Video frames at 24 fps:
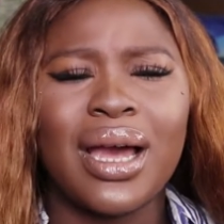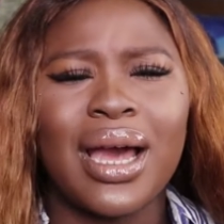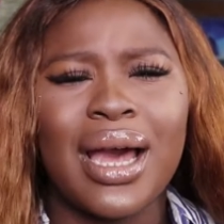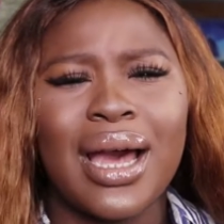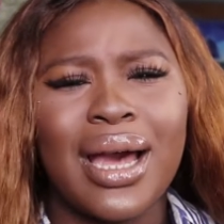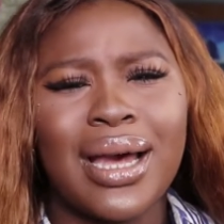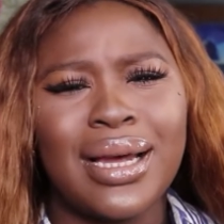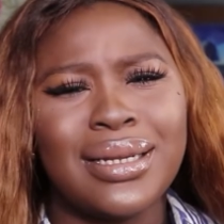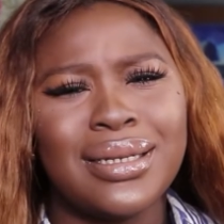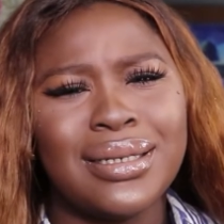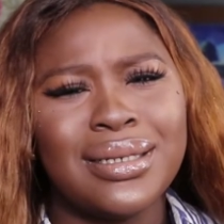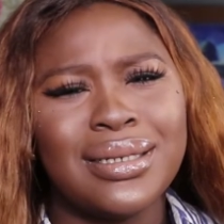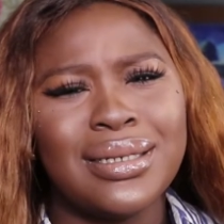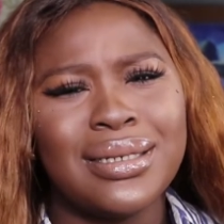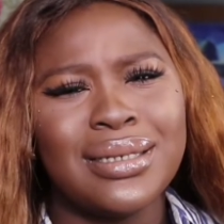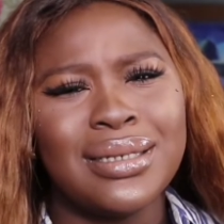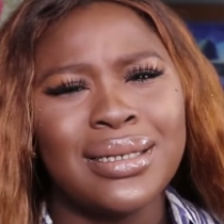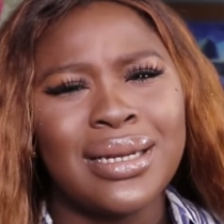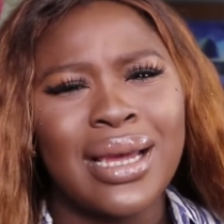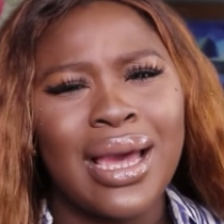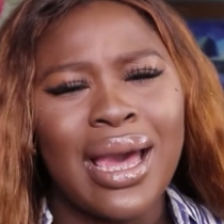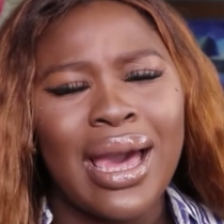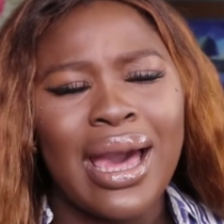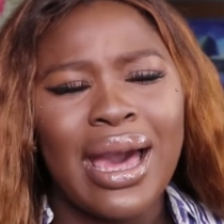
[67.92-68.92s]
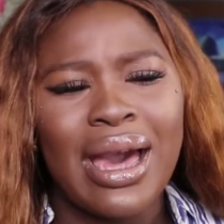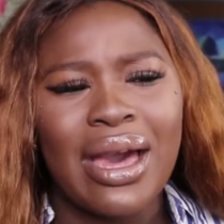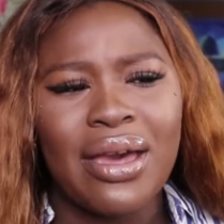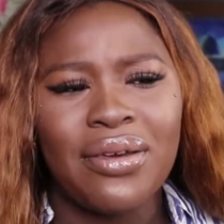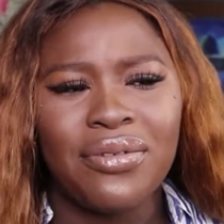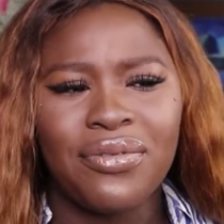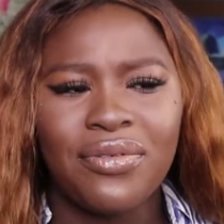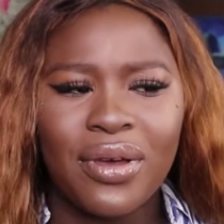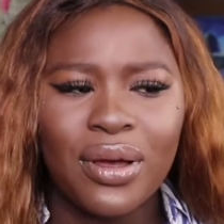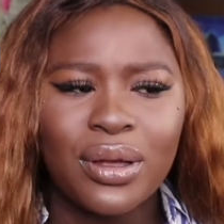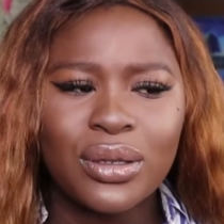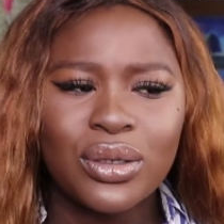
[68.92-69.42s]
and I
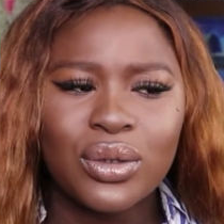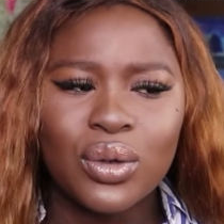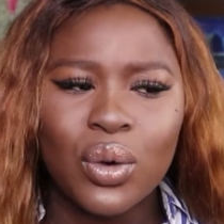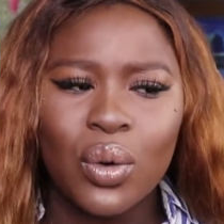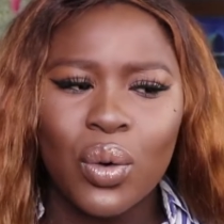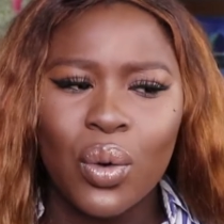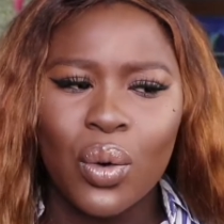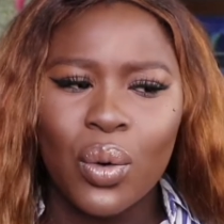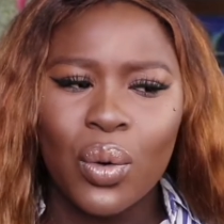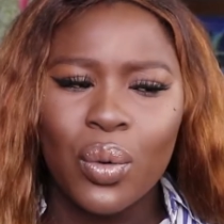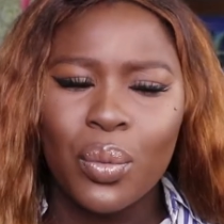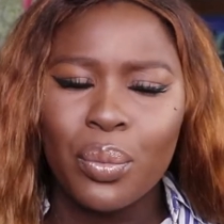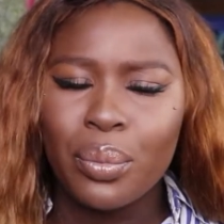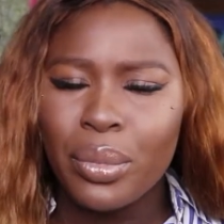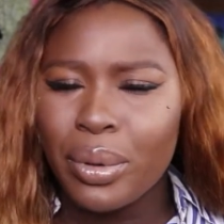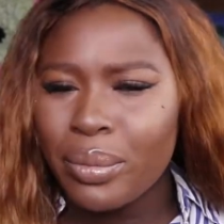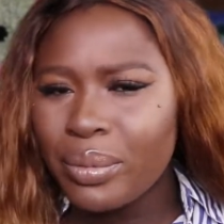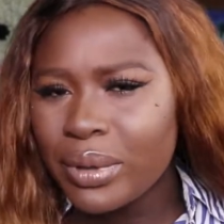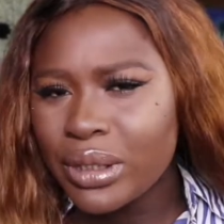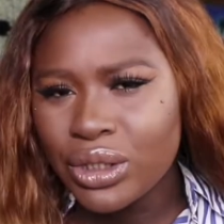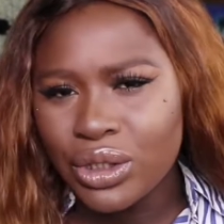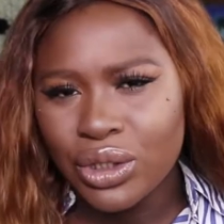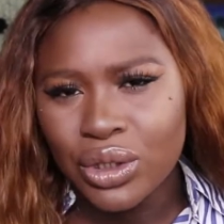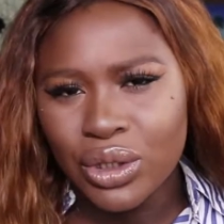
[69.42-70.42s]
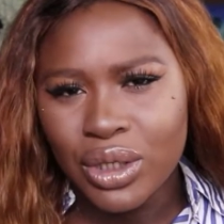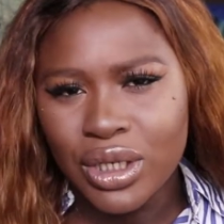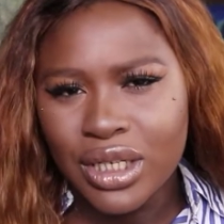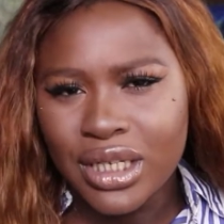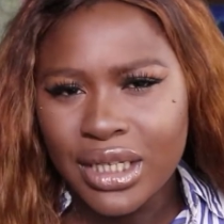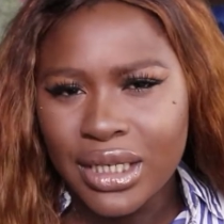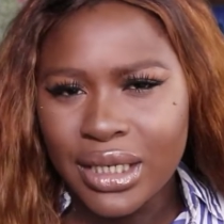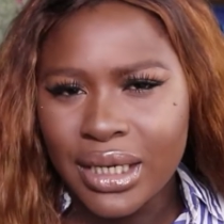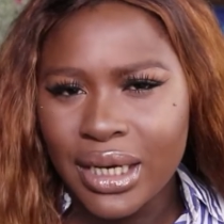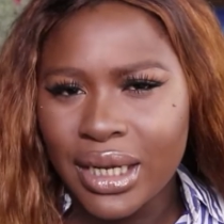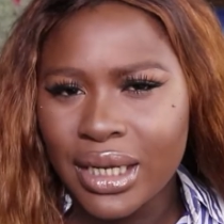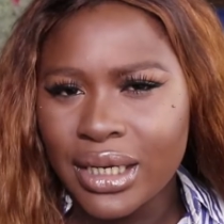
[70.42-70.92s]
felt maybe she
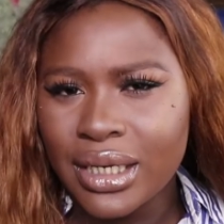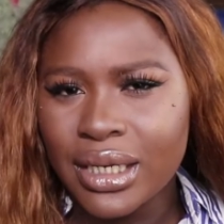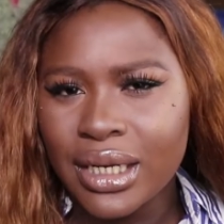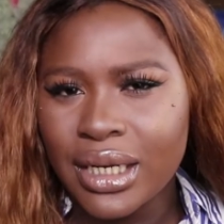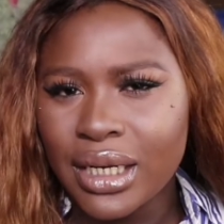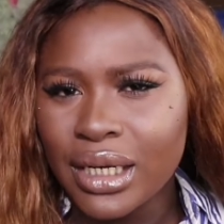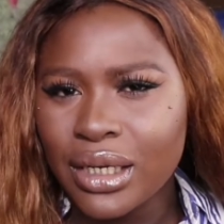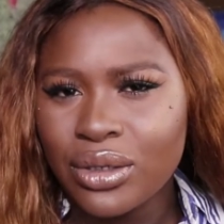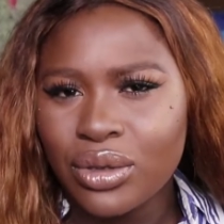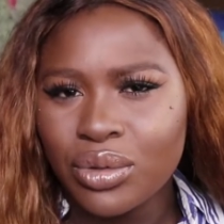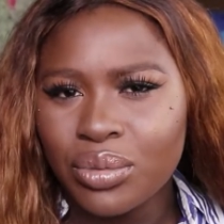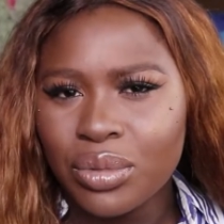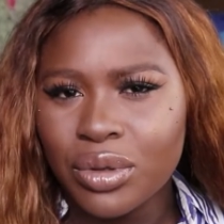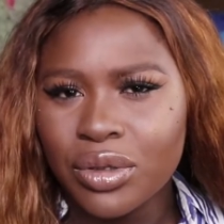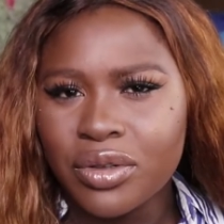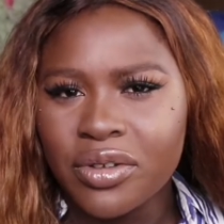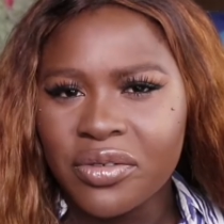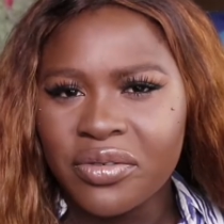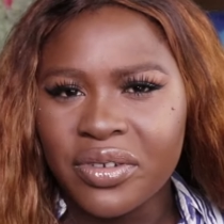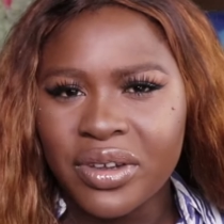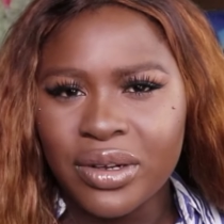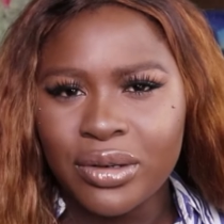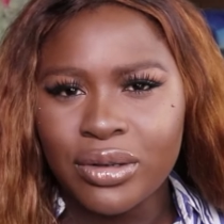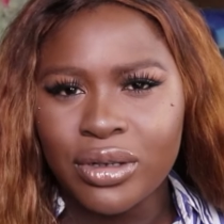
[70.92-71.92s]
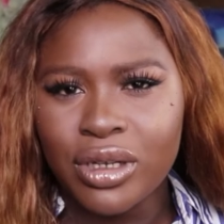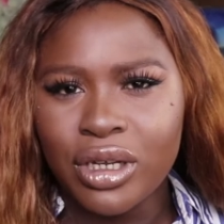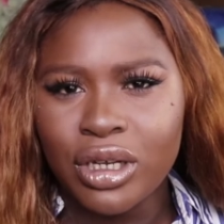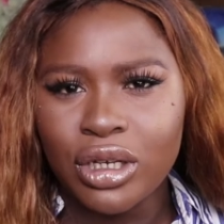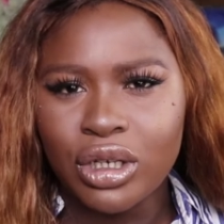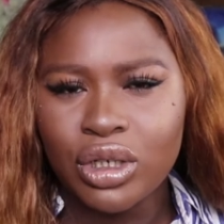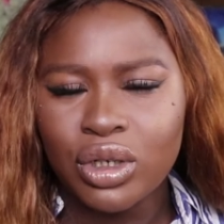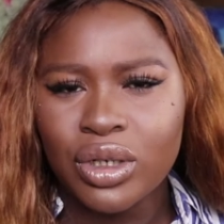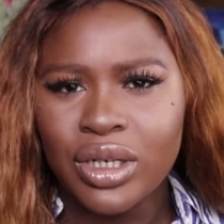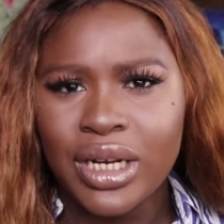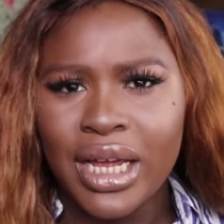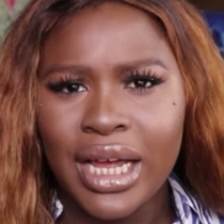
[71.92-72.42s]
just needed a little bit of
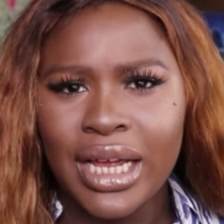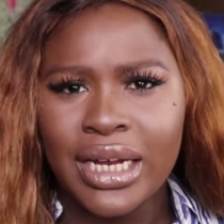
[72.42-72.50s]
education.